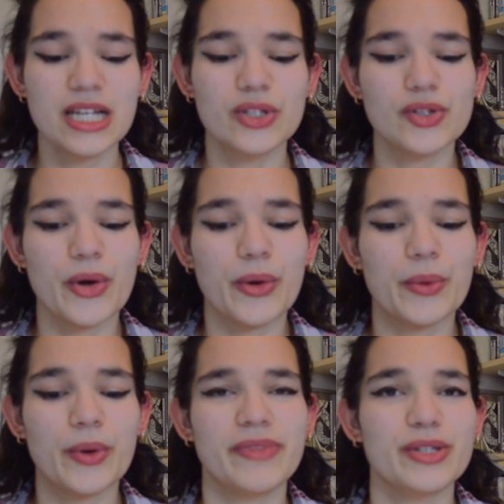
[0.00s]

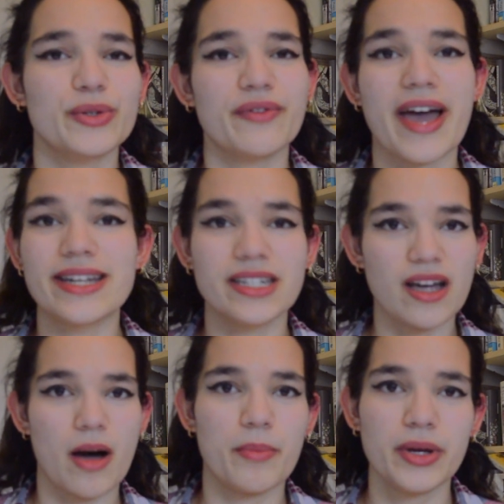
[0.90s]
so they sort of end
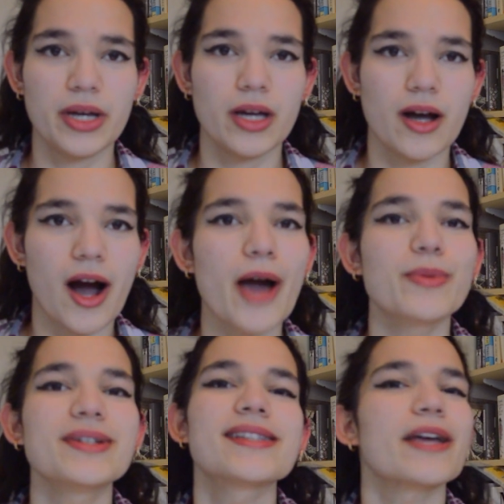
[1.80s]
up, I
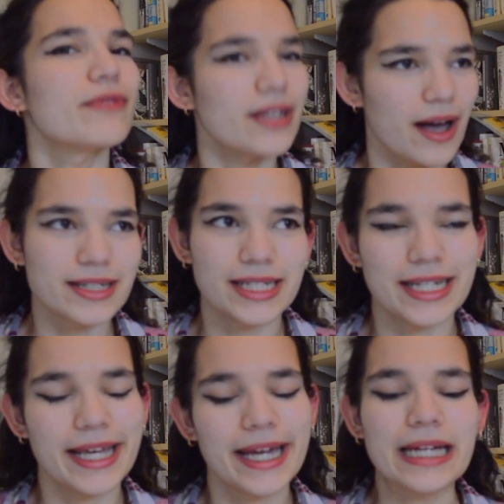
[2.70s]
will say
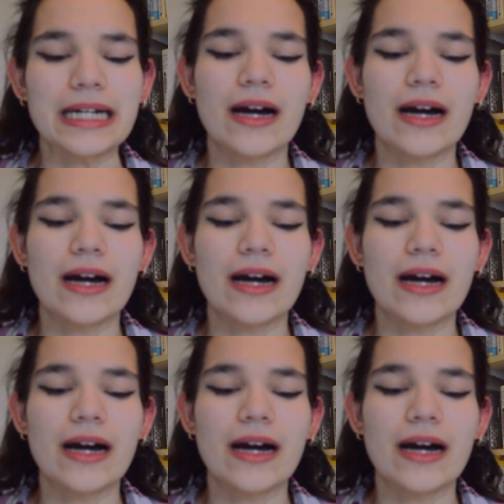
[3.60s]
reluctantly,